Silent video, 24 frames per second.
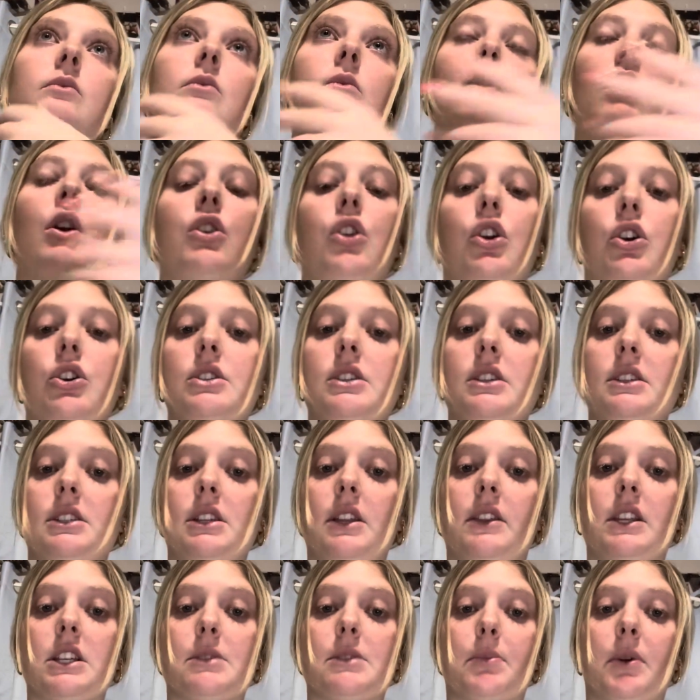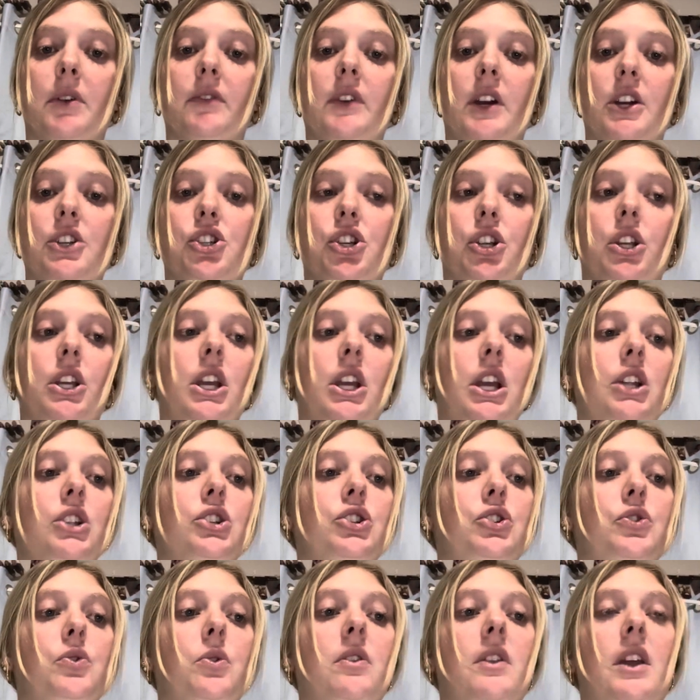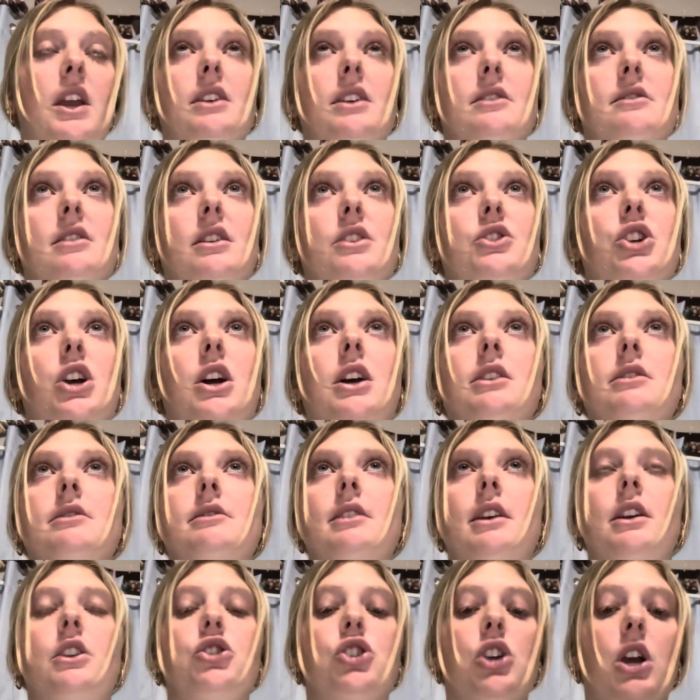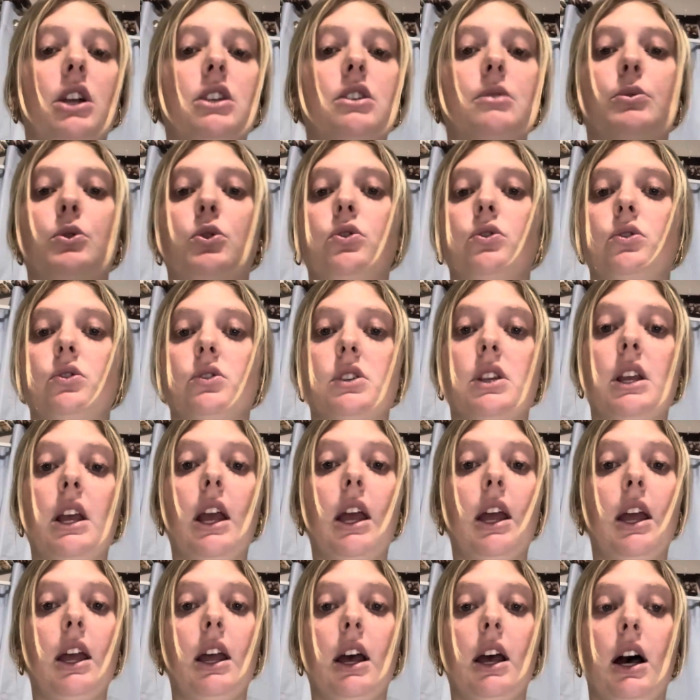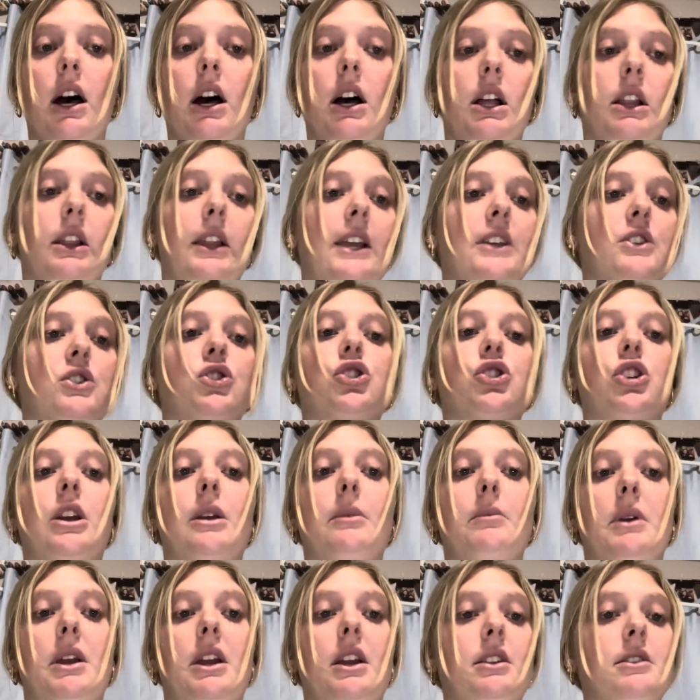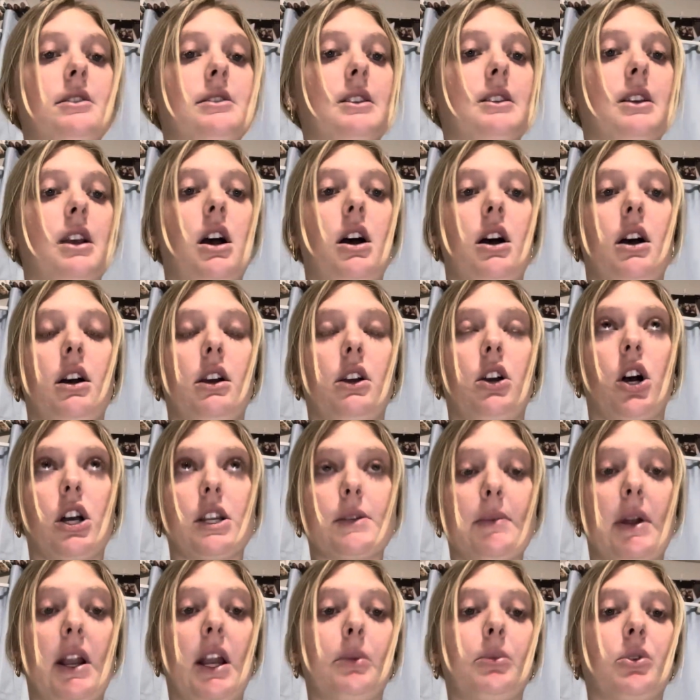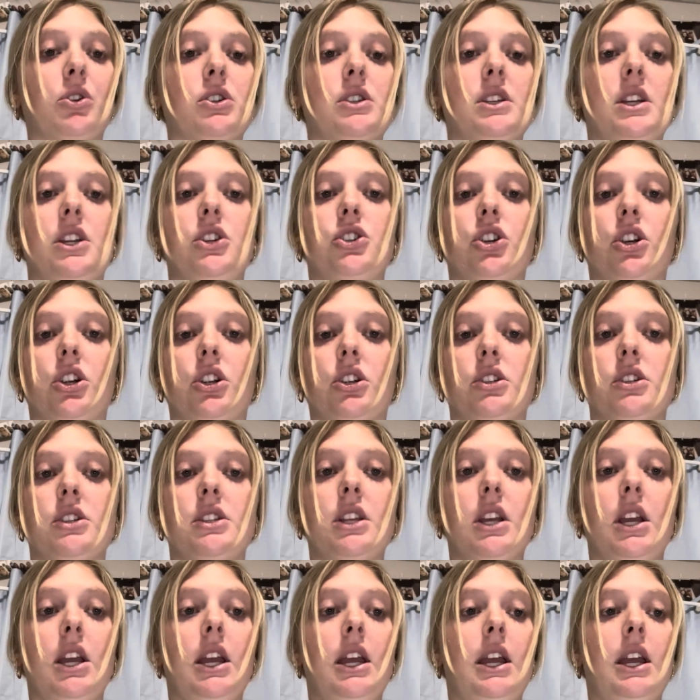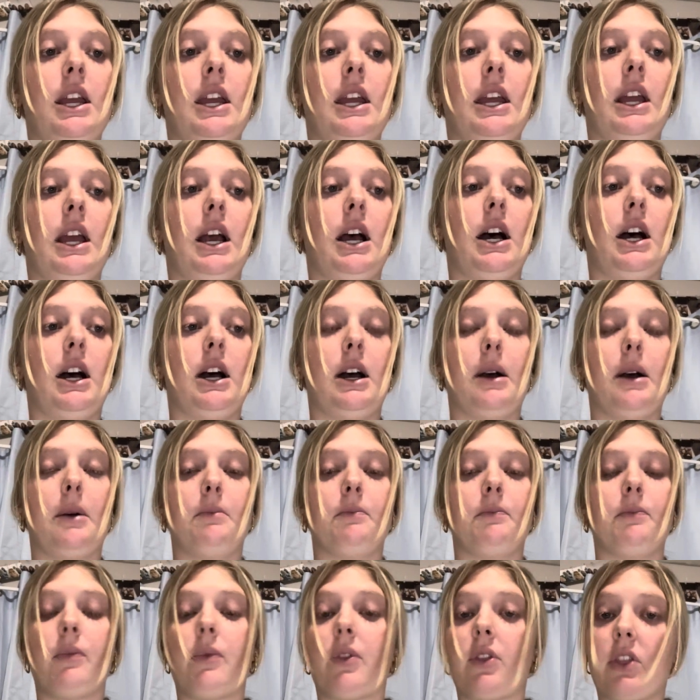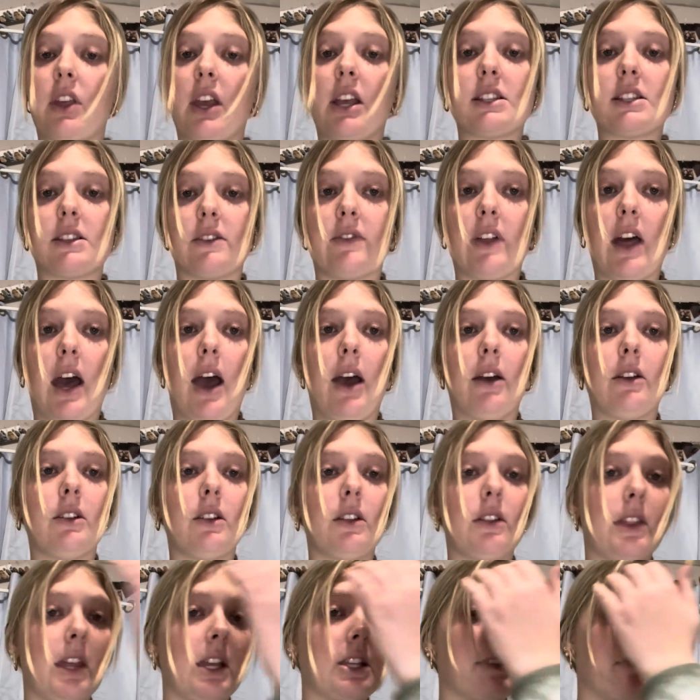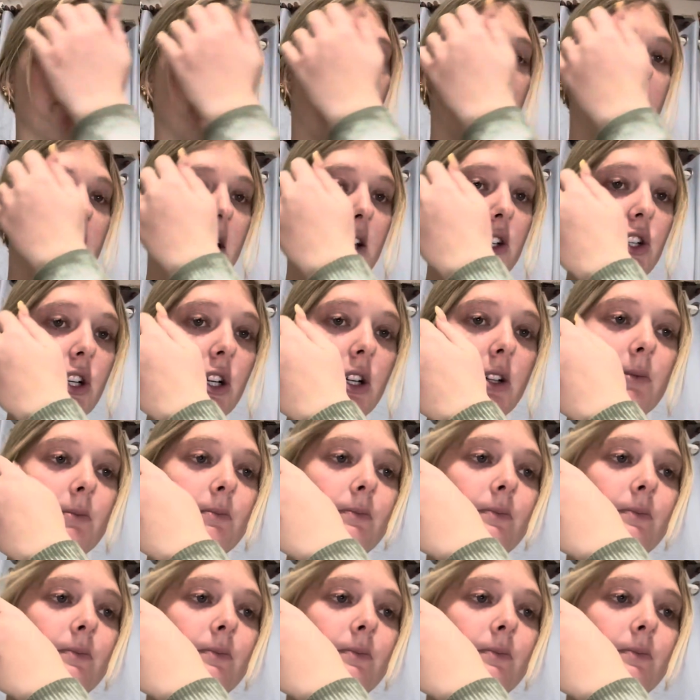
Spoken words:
Nurses in this profession can do things such as injectables, laser treatments, cosmetic procedures, things of that nature.